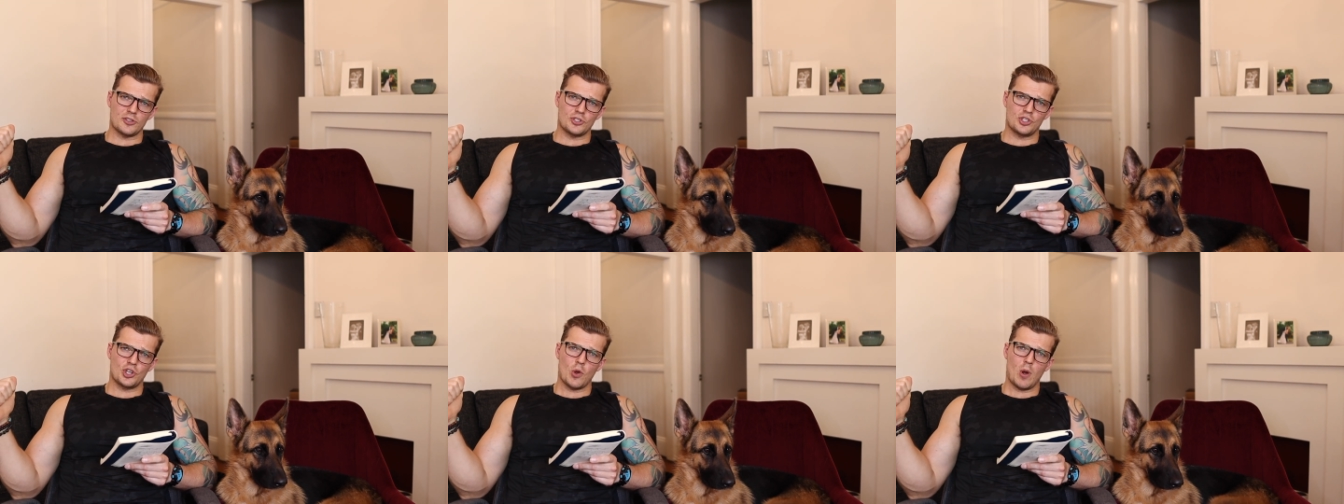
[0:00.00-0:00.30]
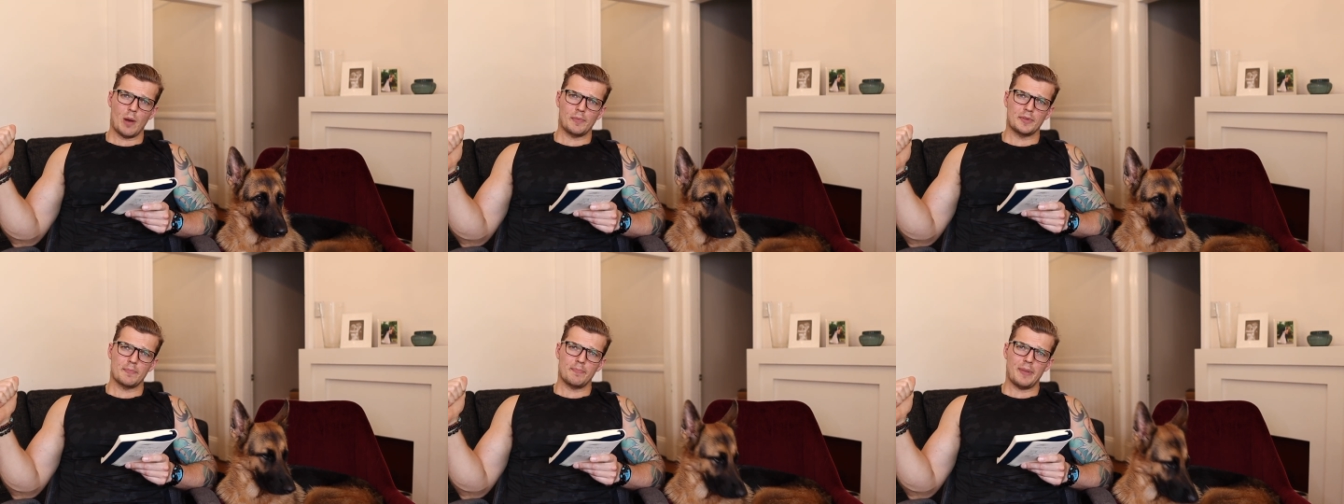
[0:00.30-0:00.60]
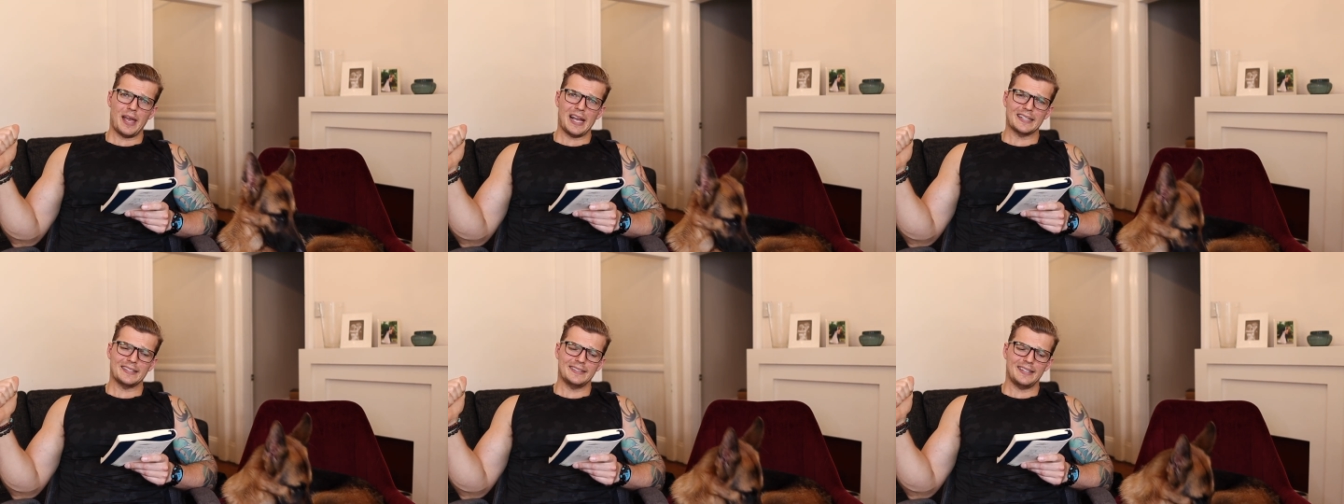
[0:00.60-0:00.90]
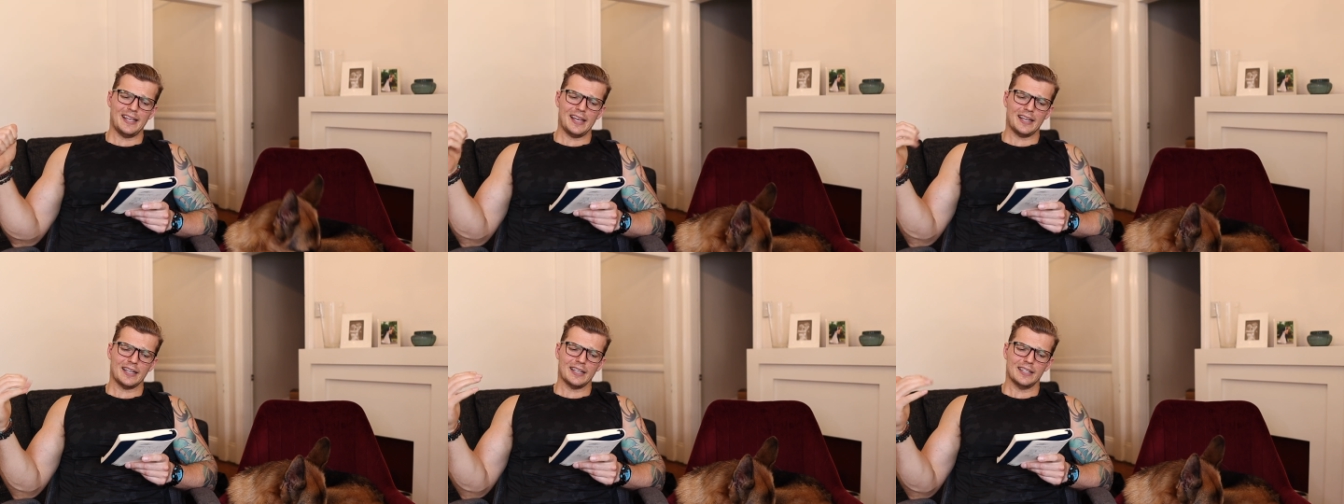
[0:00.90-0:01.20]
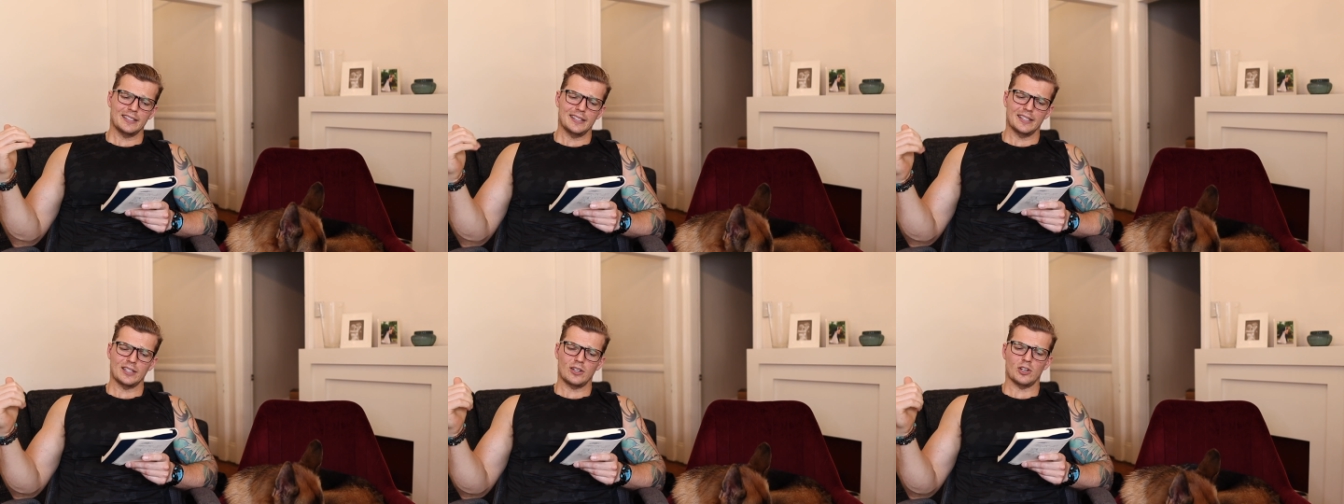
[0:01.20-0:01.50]
to chew up the back
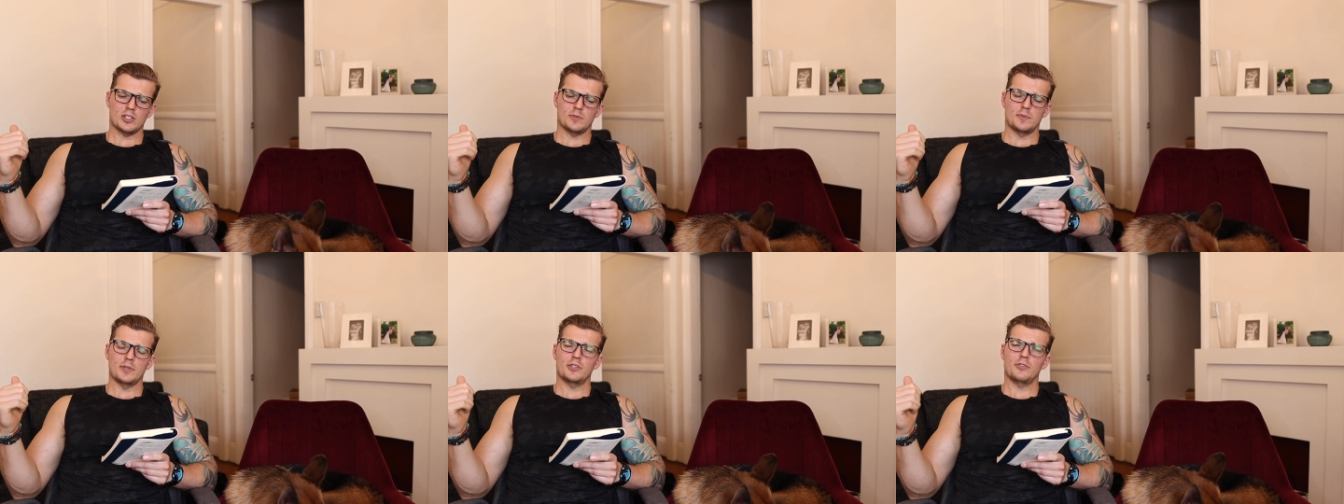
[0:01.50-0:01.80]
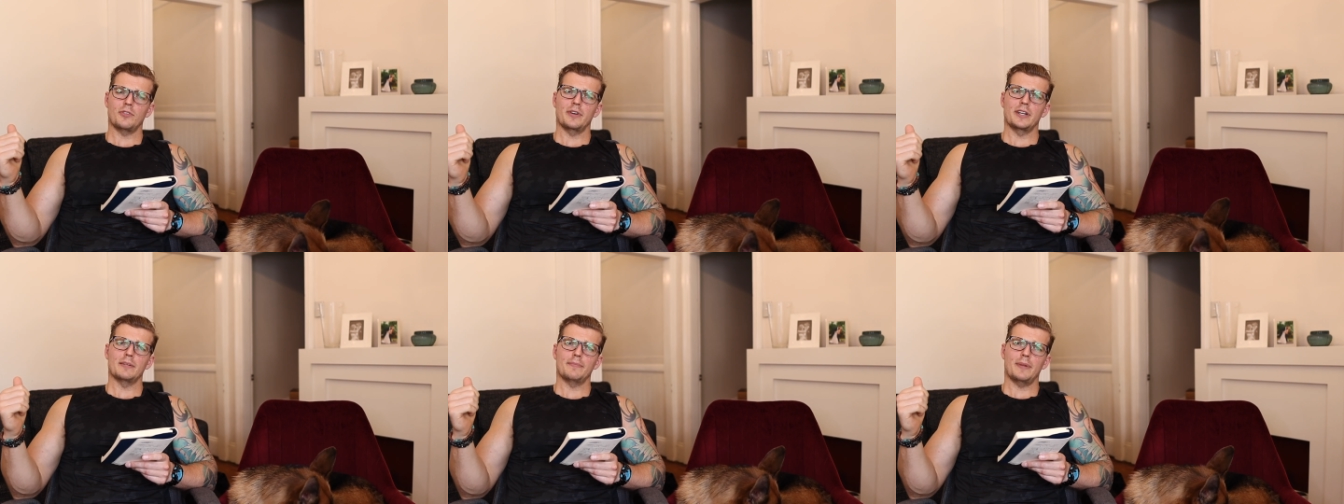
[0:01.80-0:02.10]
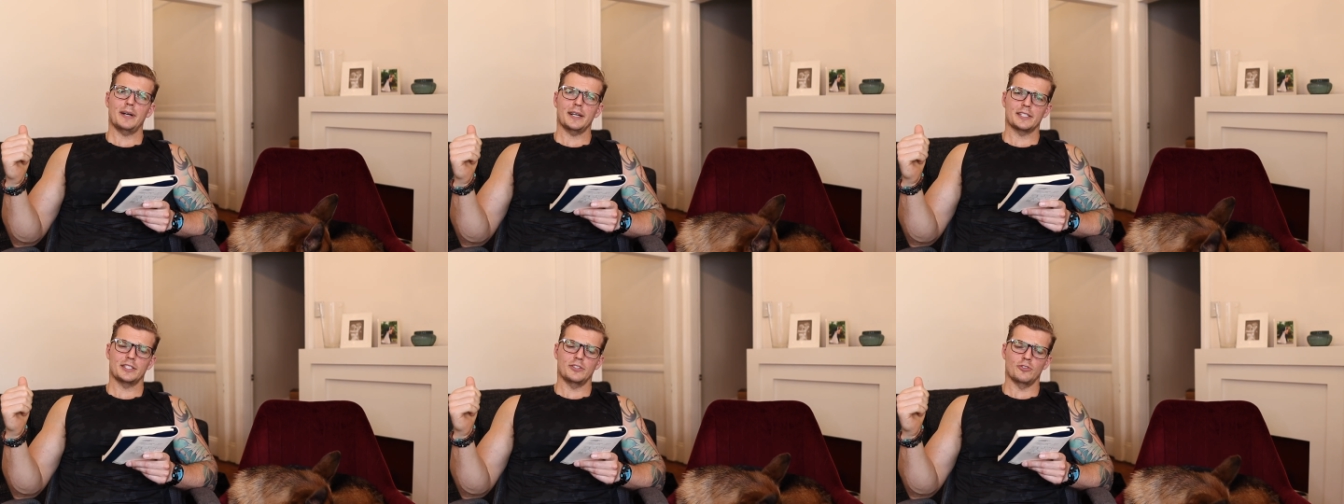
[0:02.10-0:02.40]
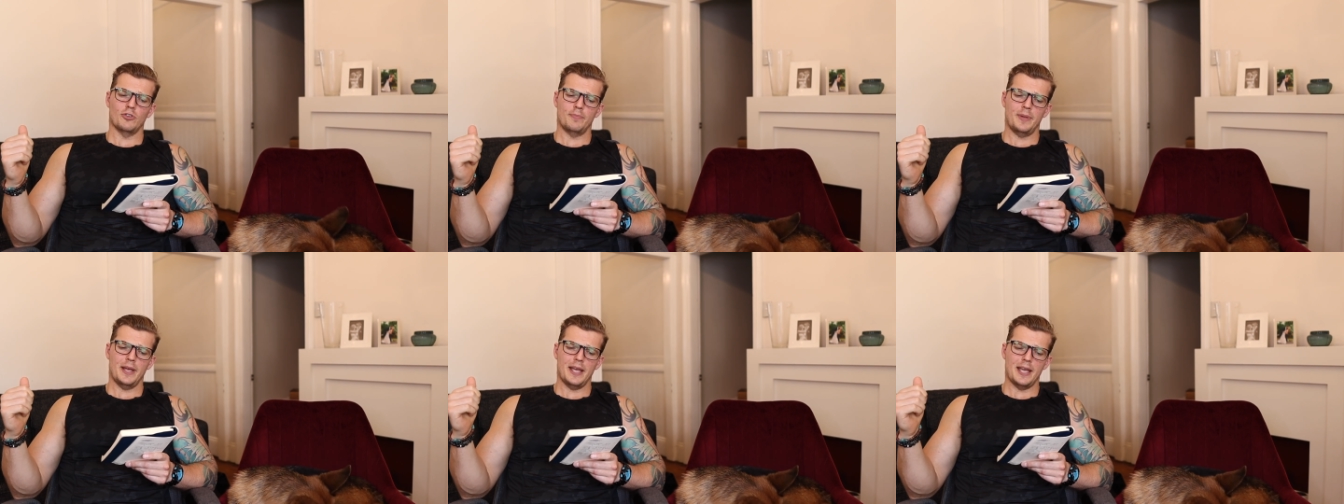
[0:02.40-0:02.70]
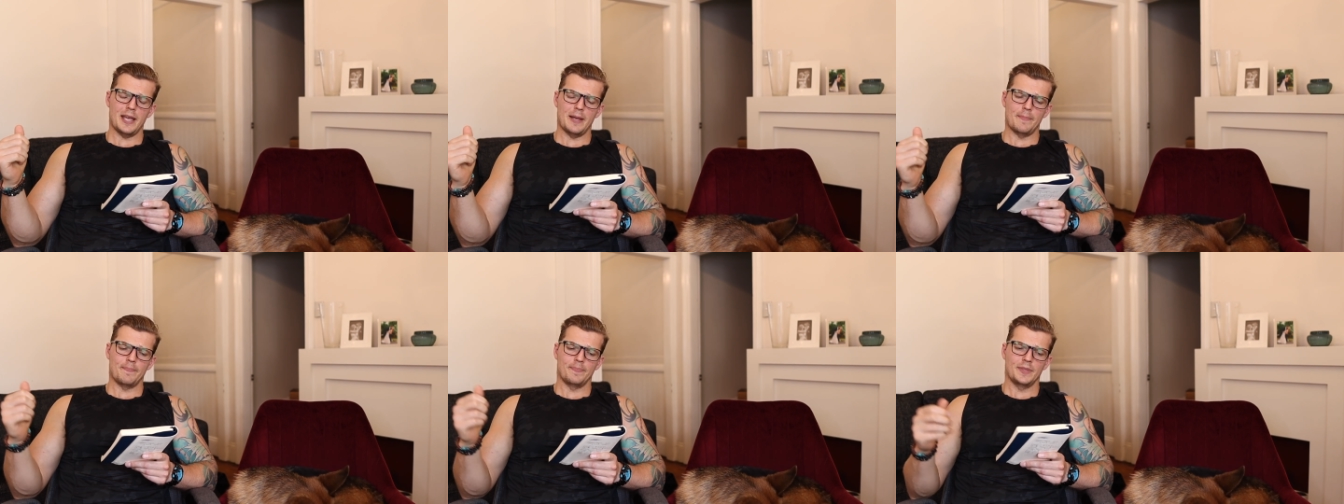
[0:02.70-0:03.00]
deck. That cost me $300 to
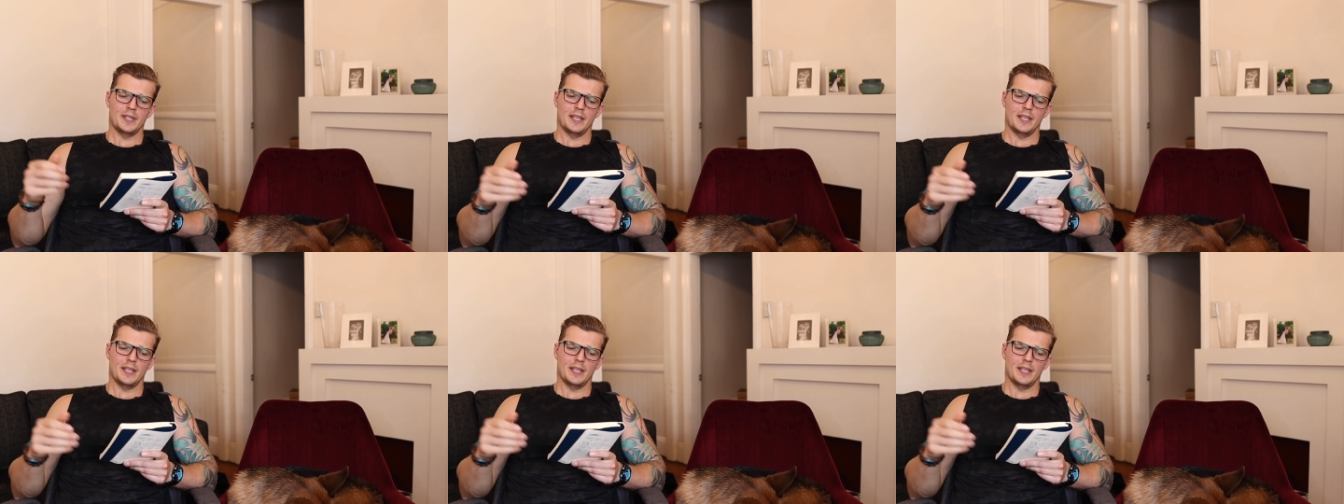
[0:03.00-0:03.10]
repair.